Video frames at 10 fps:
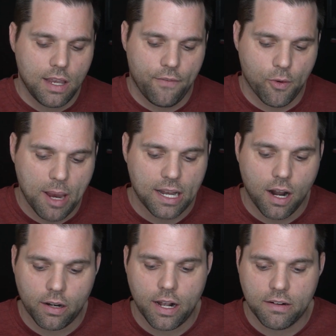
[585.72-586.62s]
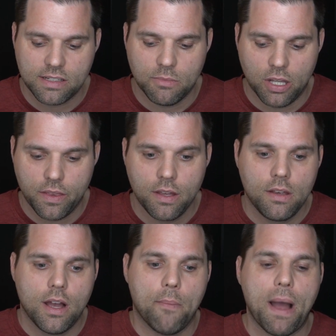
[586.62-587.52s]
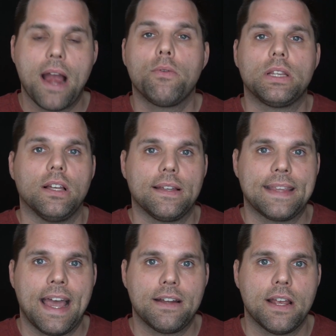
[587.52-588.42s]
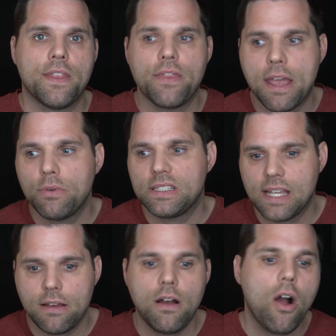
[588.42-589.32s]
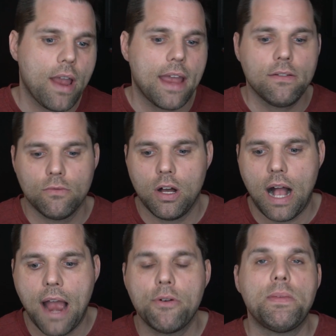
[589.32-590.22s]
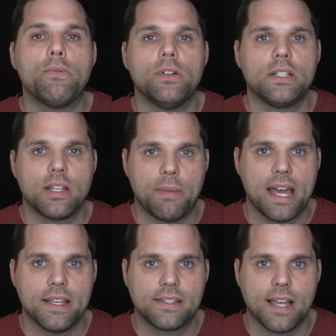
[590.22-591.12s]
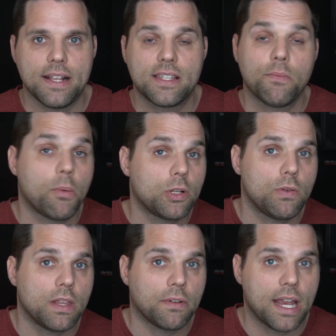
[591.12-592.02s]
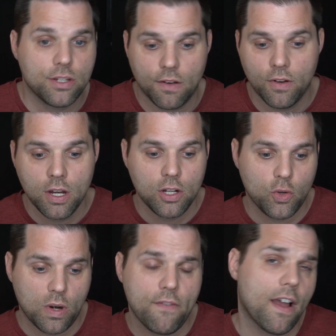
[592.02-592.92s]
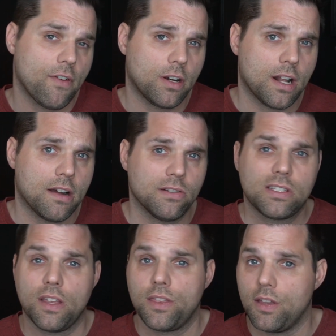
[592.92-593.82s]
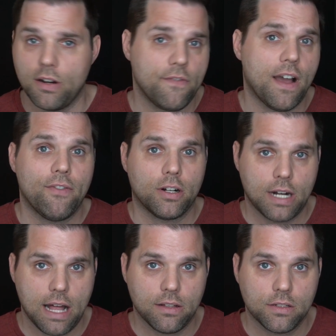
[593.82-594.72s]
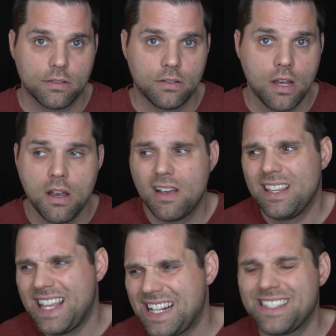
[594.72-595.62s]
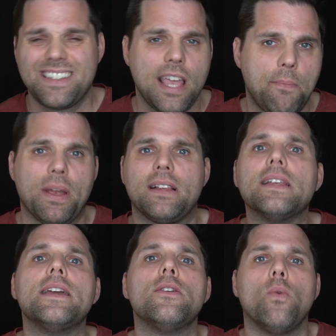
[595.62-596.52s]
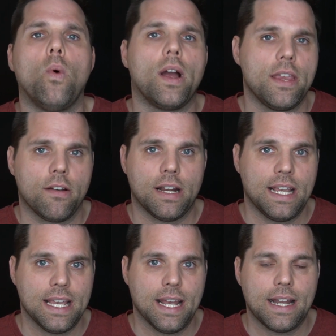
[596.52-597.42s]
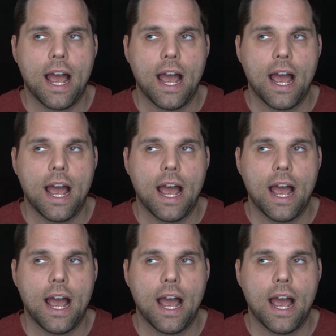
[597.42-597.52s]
If you're making $100 a month, a buyer would look at that and then they would say, okay, well, I would be willing to buy this site somewhere between the range of $2,500 to $3,500. That's typically what you're going to get.